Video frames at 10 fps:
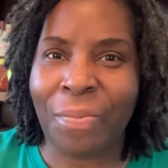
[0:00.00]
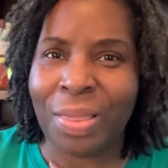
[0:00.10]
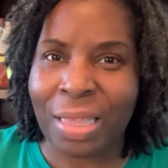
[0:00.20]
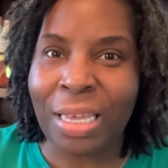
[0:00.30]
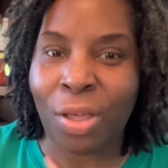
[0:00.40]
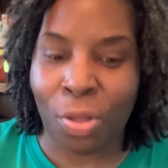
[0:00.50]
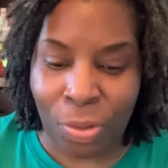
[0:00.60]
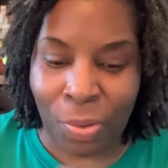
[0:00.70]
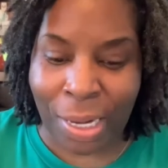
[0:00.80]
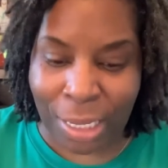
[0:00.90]
I think the only
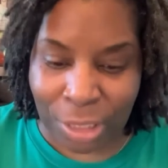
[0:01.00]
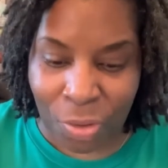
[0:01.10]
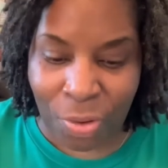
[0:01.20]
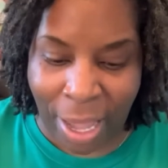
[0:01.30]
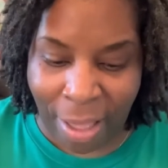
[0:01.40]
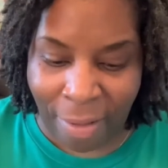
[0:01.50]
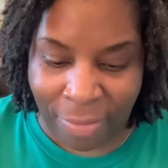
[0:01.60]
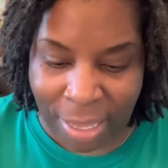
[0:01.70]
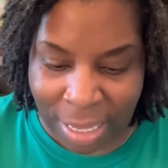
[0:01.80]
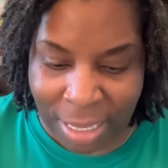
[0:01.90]
one I don't have
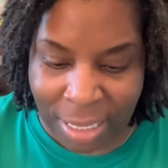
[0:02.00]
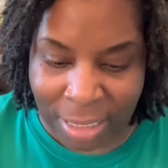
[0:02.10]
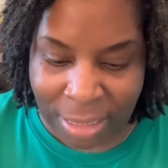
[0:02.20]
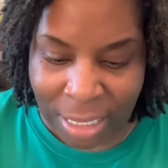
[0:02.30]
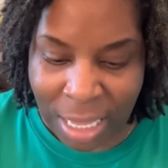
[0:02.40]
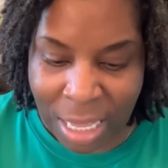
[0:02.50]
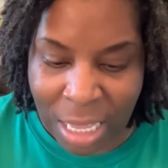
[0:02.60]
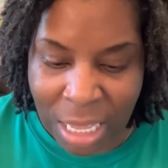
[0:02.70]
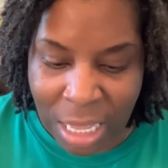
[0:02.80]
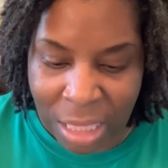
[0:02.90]
is
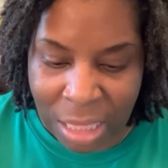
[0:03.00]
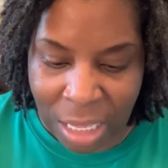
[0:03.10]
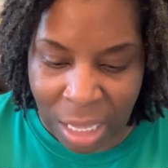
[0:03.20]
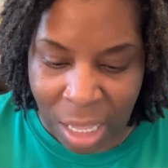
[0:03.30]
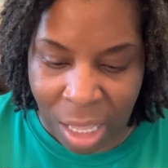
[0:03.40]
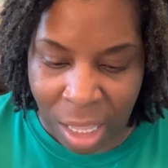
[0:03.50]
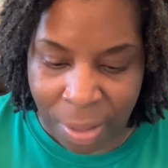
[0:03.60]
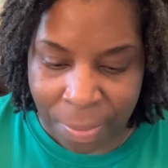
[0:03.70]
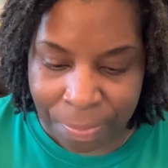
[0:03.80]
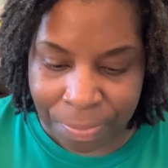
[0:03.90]
the
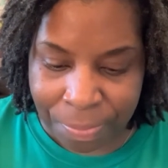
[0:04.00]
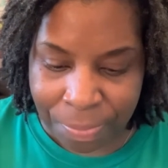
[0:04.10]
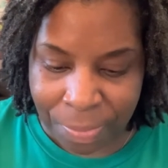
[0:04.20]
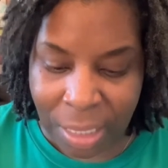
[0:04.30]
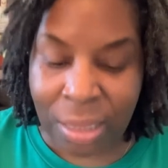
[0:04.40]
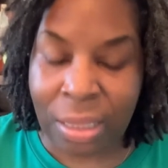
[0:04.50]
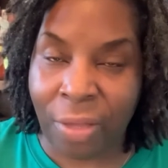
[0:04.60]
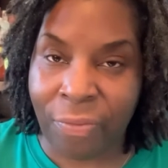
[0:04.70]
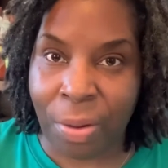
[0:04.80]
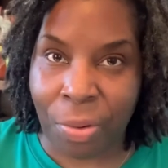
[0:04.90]
um,
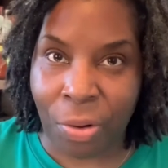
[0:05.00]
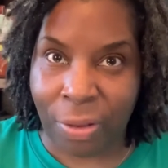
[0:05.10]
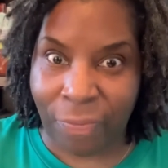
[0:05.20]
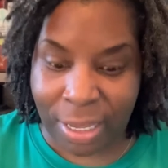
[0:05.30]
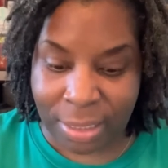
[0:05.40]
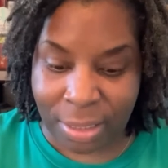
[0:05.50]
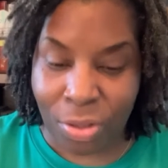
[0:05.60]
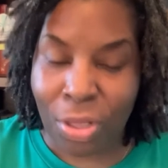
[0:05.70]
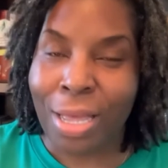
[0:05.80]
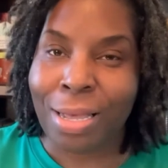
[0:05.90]
Love in a Broken Vessel.
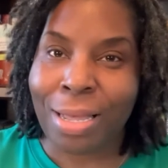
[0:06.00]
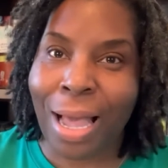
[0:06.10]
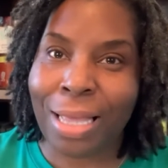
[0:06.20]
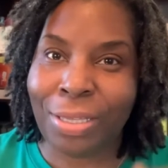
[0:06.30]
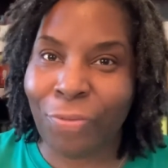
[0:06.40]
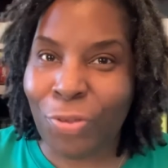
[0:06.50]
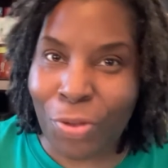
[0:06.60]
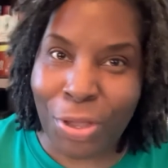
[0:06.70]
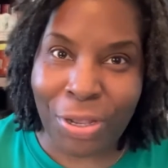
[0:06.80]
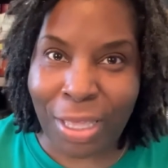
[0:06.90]
Guys, if you
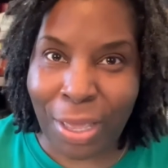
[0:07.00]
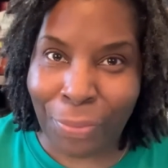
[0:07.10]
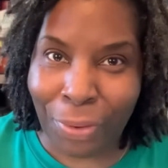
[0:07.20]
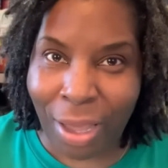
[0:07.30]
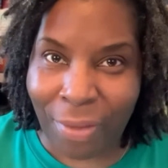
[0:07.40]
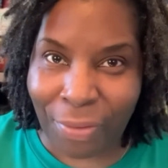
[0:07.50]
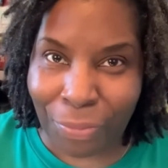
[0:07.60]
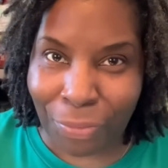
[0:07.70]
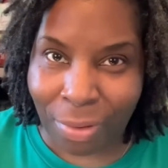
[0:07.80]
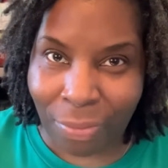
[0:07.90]
hear that, we're
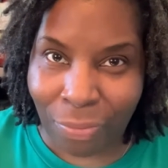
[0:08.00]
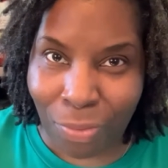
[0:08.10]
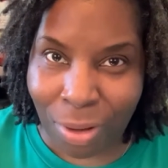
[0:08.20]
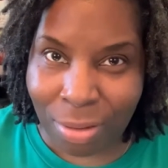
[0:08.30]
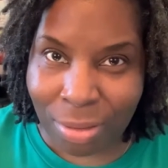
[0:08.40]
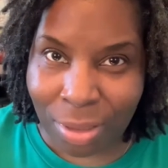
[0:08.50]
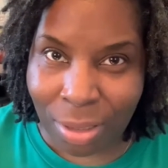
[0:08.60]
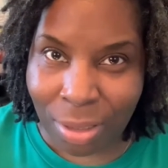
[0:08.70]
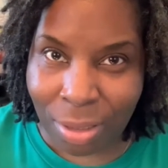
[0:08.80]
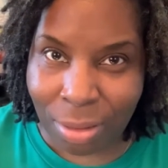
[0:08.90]
having rough work
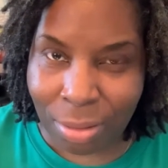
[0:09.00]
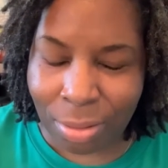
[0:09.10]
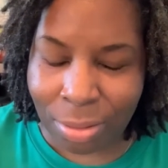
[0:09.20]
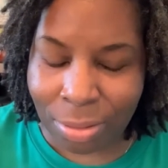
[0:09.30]
done. Oof.